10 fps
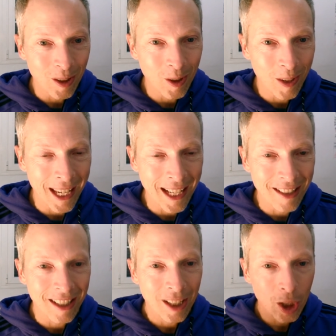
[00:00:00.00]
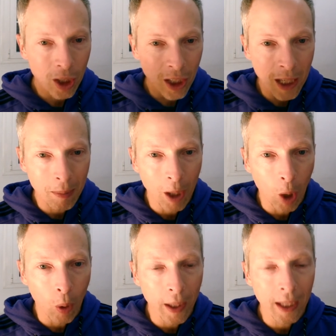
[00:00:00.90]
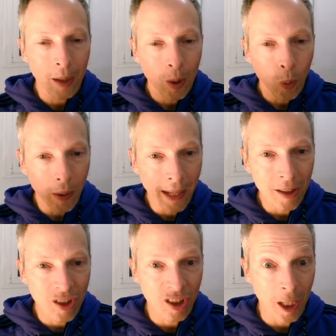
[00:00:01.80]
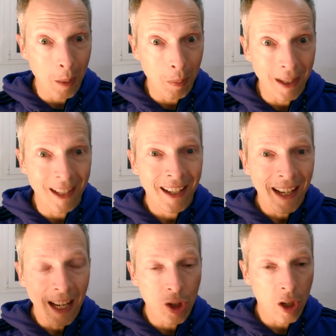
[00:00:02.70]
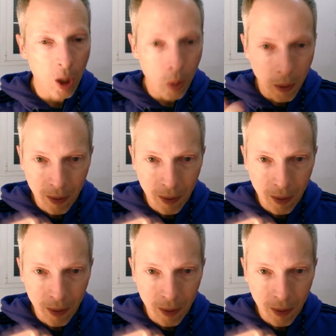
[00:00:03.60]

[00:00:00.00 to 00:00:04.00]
you, can't keep going without sleeping and so